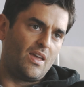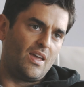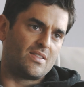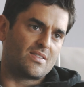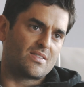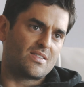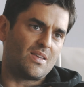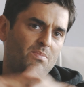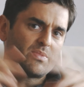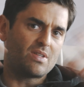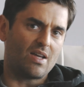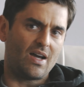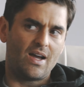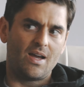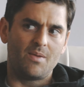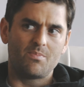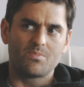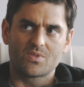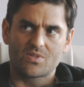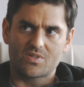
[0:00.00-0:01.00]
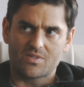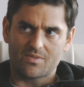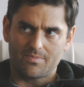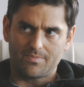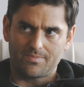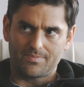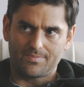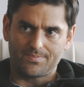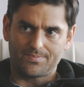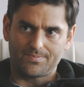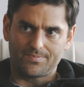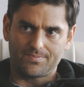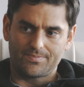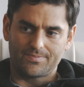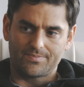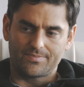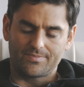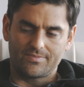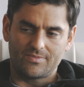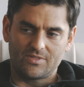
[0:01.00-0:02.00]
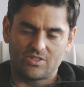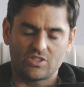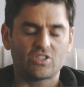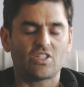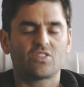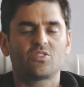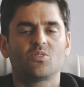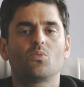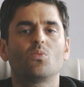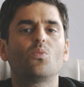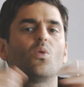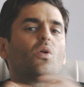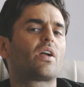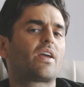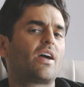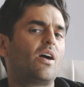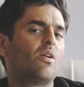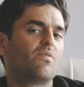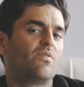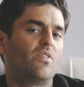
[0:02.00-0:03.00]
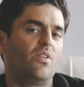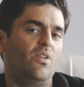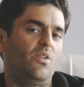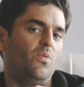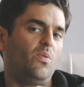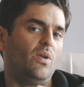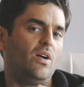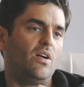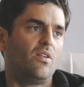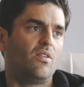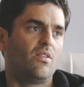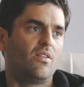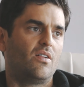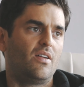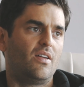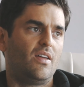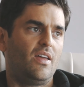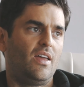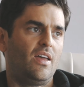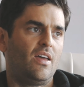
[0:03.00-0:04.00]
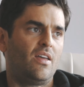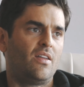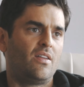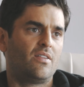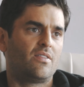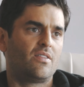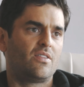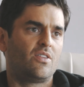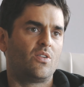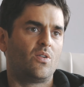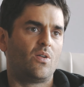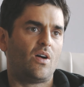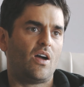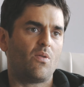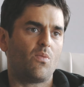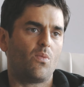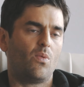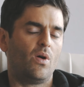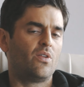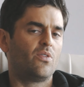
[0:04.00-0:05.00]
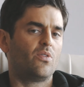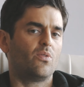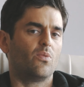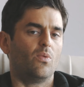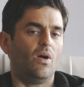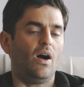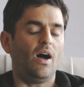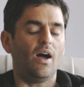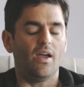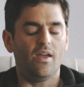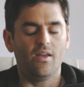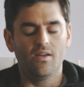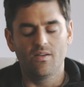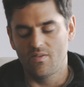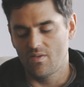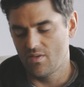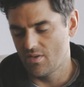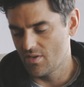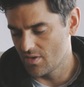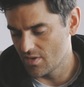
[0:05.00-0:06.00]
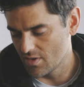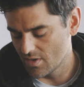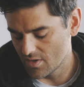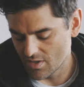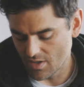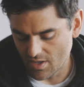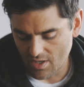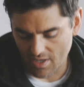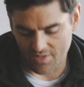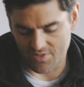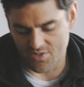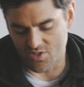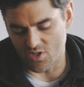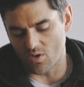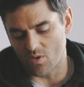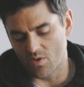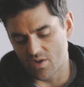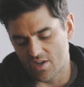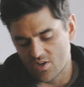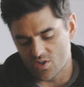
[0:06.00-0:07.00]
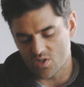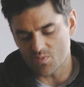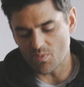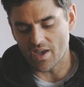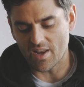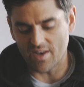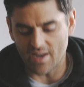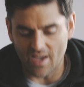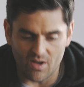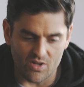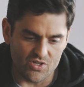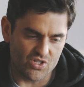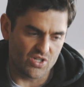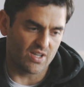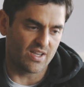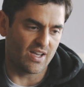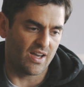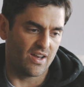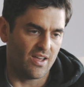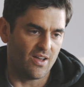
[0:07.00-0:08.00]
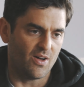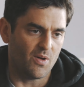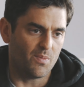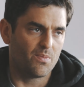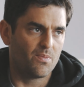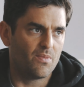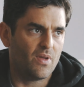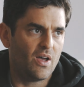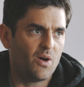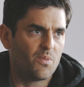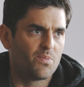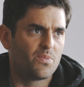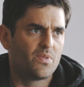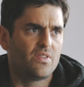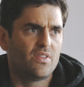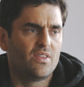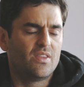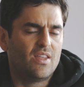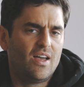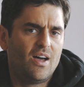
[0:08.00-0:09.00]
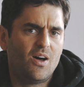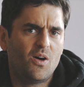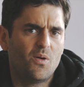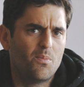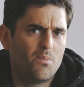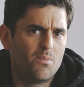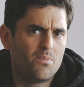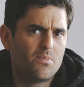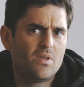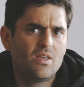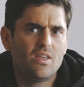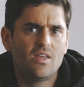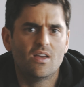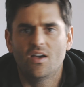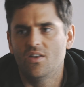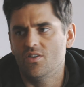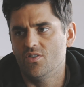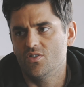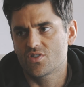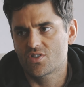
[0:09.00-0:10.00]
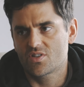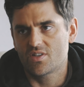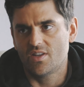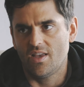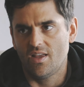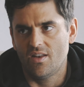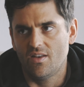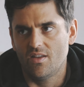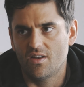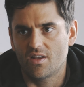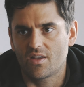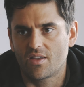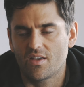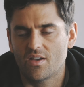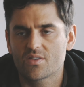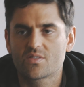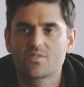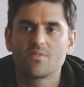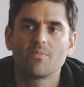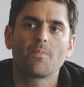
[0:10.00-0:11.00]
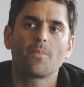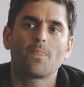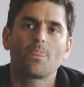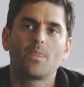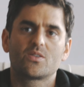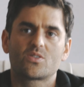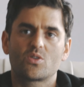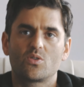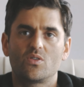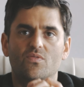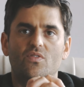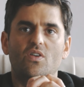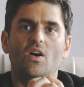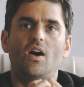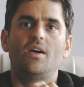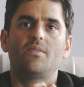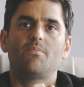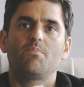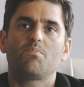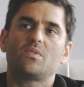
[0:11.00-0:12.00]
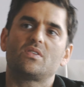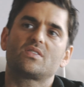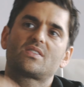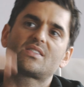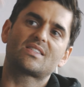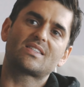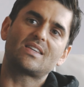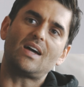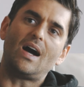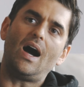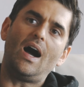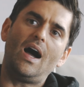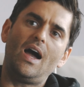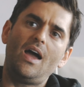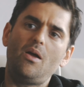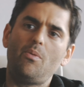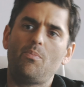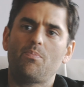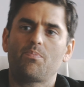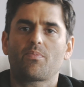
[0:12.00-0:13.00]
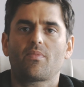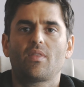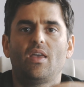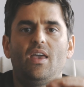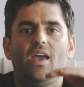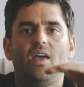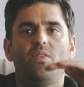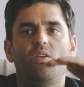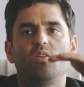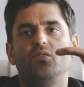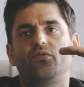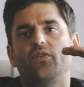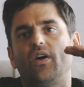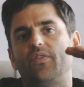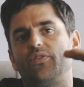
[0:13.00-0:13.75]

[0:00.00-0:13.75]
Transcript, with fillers: and sometimes it just doesn't work out very well, and you know, I wonder why. And so here's my analogy to kind of help help help me understand it, I guess. So you've got sky, and then you've